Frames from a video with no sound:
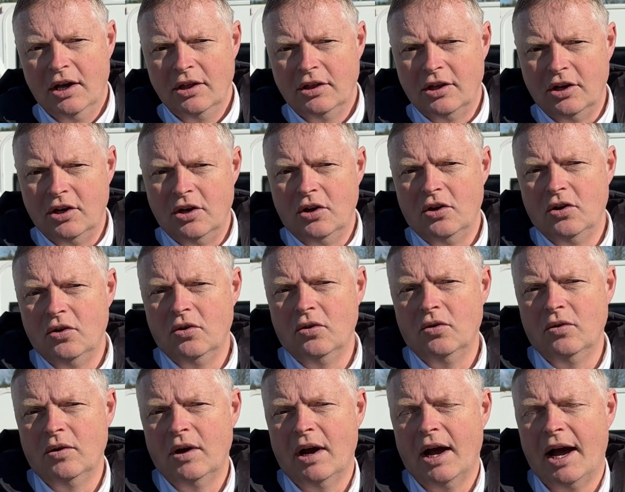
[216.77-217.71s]
the
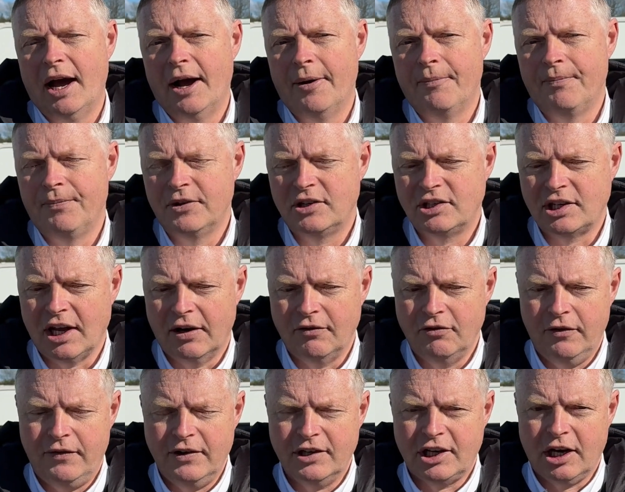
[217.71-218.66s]
new
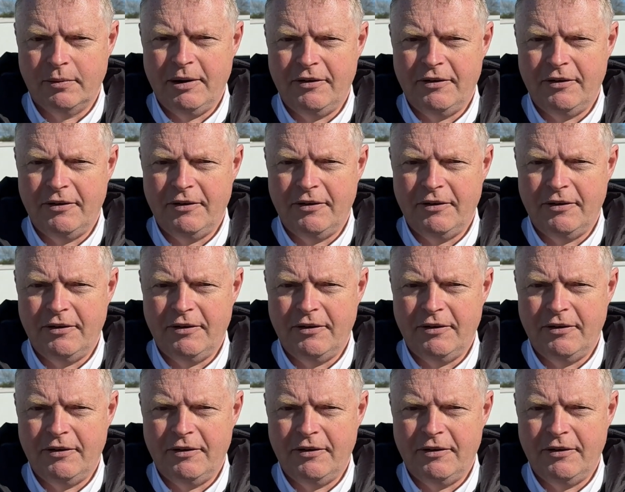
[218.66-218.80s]
sunroof is going